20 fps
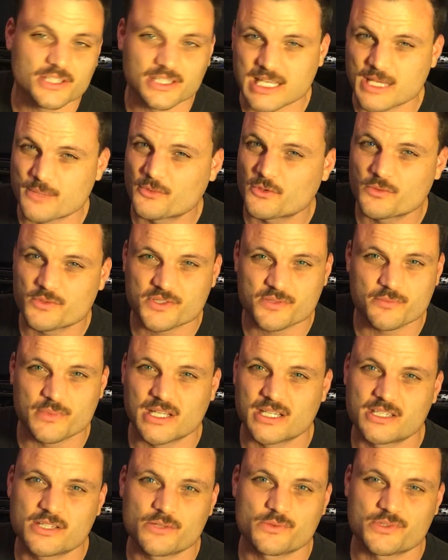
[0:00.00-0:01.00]
The label was
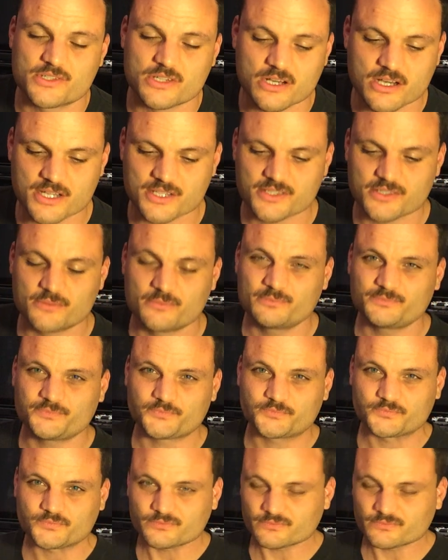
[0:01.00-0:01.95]
mint. It was awesome.